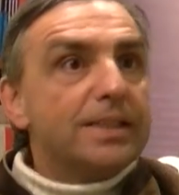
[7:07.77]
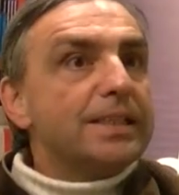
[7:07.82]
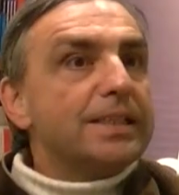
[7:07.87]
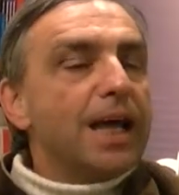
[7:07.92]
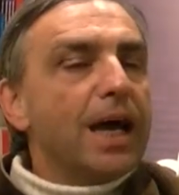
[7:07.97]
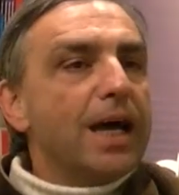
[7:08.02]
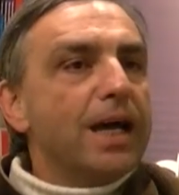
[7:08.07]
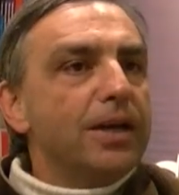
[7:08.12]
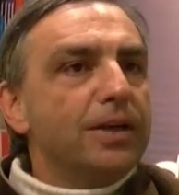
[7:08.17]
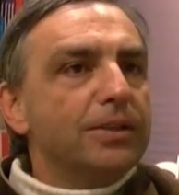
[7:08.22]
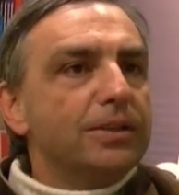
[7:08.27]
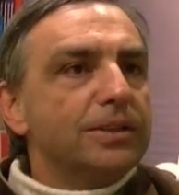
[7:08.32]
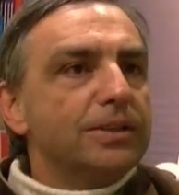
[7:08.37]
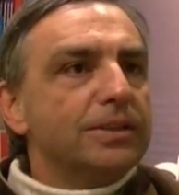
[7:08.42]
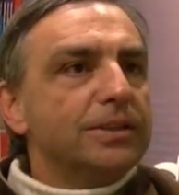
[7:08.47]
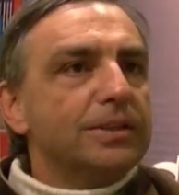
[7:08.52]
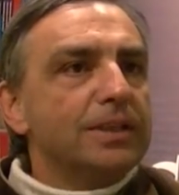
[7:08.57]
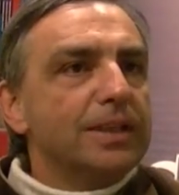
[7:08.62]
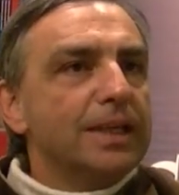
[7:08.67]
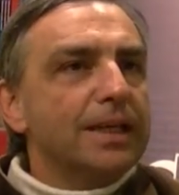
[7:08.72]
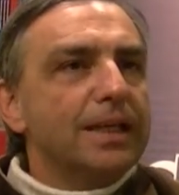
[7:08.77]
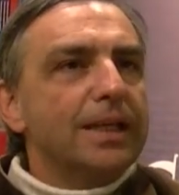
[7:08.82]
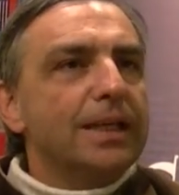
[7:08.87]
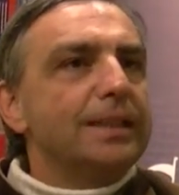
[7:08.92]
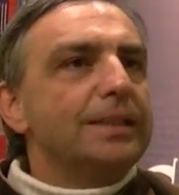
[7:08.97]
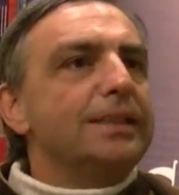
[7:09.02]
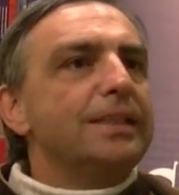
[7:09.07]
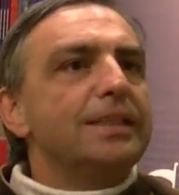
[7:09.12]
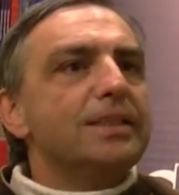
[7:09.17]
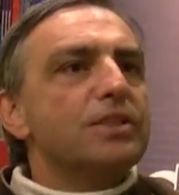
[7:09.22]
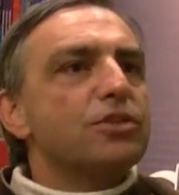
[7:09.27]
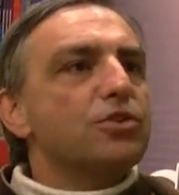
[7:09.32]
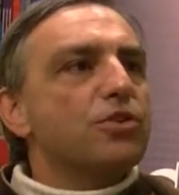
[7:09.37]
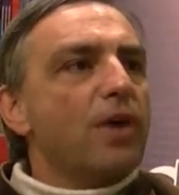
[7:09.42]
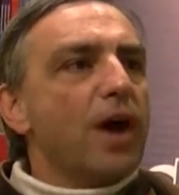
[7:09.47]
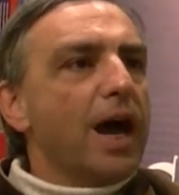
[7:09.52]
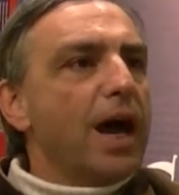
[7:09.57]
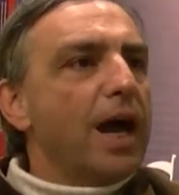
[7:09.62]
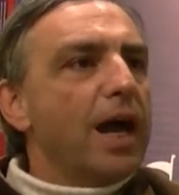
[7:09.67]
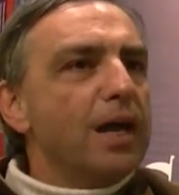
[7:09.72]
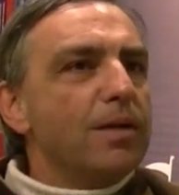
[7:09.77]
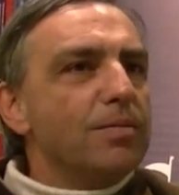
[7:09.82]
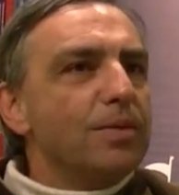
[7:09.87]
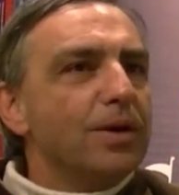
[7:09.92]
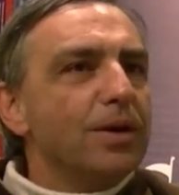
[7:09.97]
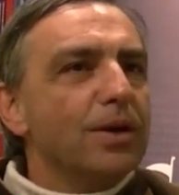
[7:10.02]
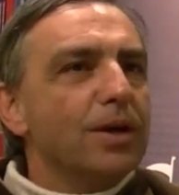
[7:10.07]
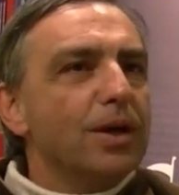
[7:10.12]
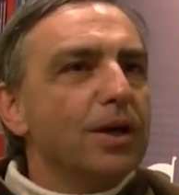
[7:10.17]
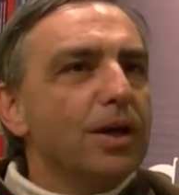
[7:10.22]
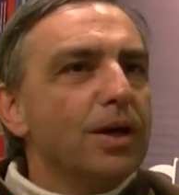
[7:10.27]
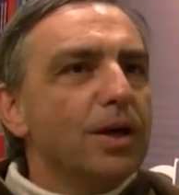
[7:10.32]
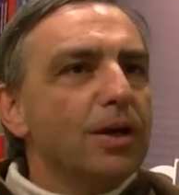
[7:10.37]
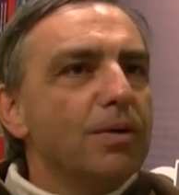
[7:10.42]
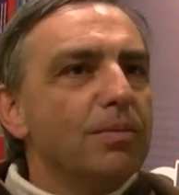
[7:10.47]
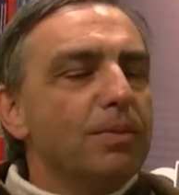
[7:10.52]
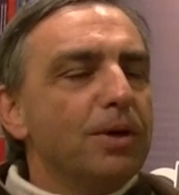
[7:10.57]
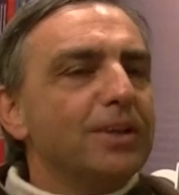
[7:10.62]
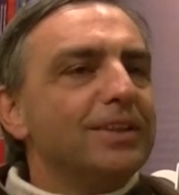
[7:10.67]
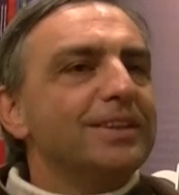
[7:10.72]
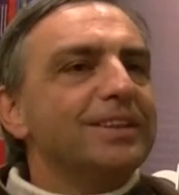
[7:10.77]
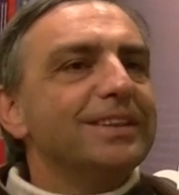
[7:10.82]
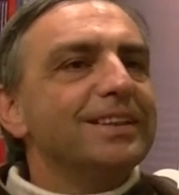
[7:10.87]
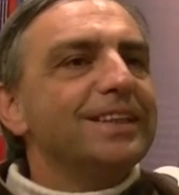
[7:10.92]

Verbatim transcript: science describe, but